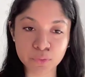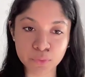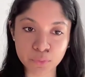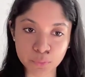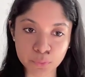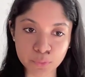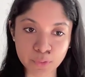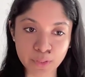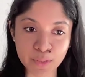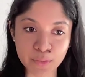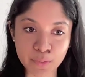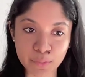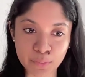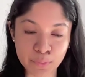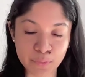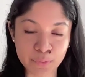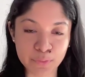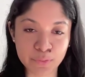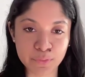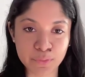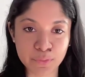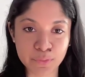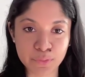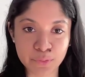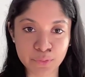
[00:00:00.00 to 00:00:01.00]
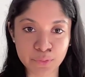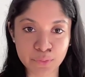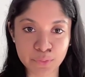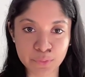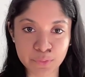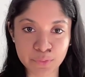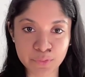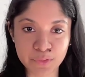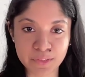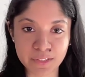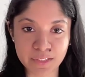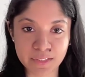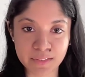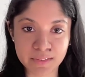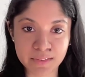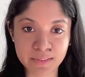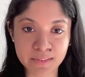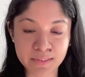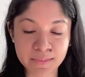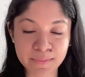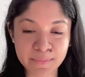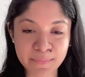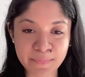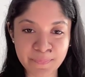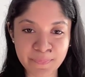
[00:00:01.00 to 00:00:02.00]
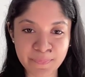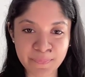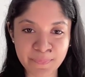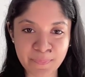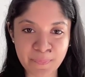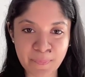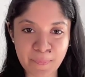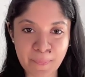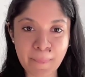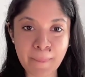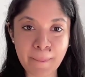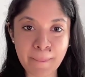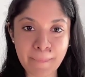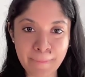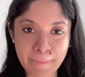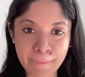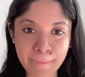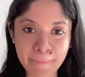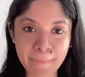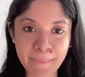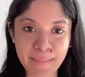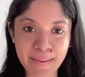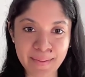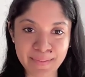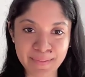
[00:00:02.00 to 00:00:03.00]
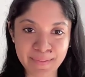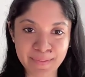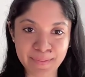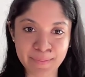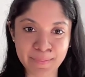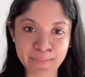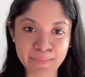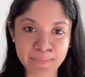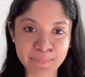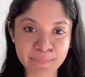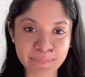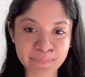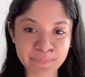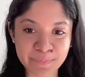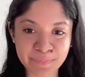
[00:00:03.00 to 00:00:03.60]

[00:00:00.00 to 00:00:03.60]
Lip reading: You can also use this. Thank you.